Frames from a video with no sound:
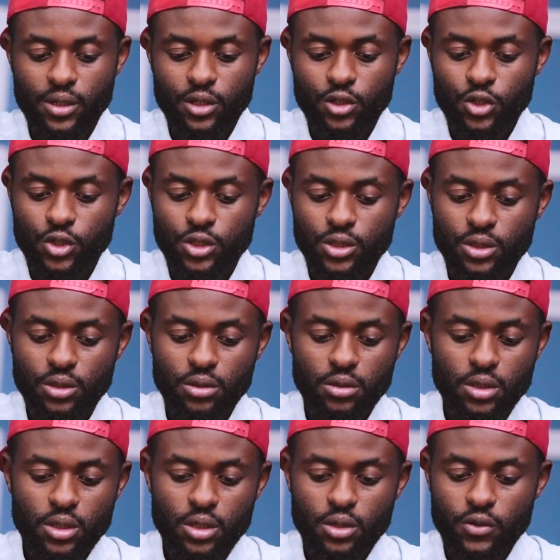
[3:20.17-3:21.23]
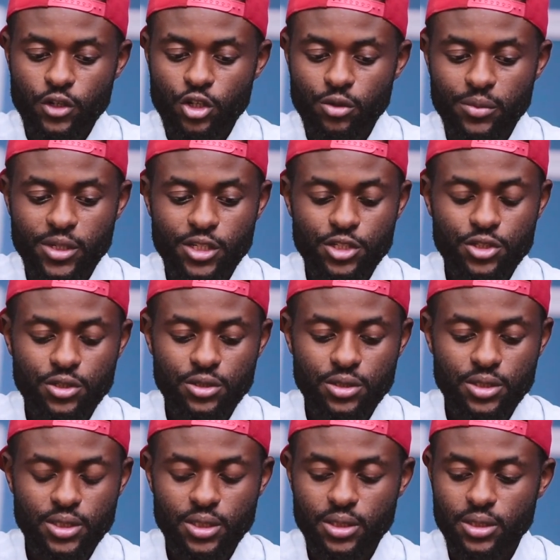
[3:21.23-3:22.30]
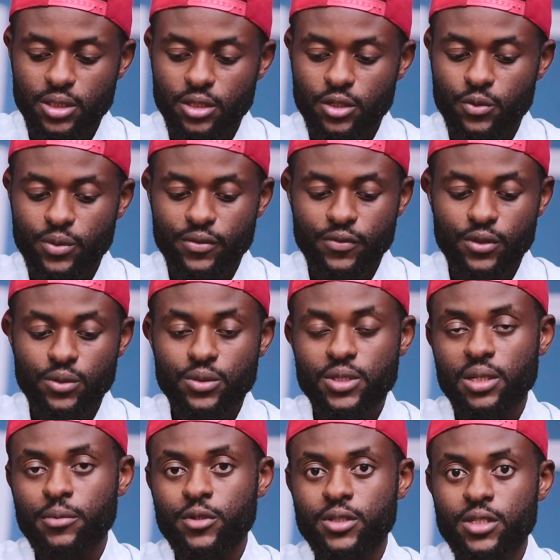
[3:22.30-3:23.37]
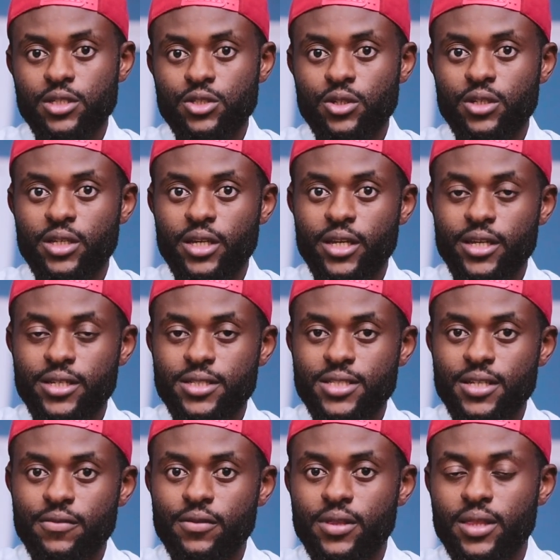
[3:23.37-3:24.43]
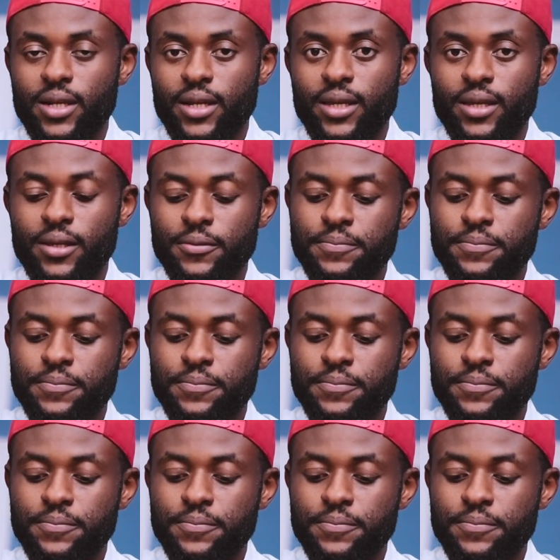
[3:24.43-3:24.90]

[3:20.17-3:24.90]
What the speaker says: good recommendations and reviews about the Sony A7Iii.